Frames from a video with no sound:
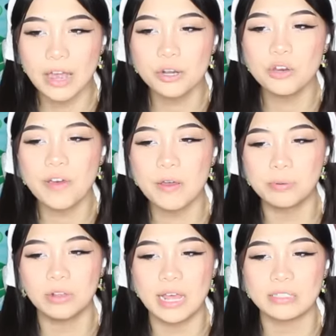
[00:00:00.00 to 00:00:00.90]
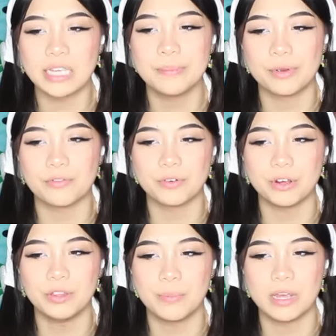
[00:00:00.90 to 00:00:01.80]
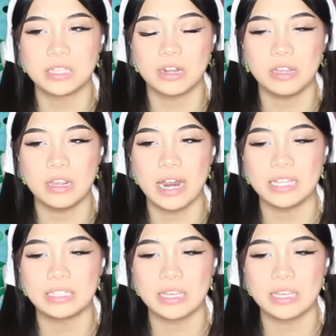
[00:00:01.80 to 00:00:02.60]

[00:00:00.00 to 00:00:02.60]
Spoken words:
I don't know if I would pull out timber for the president of the United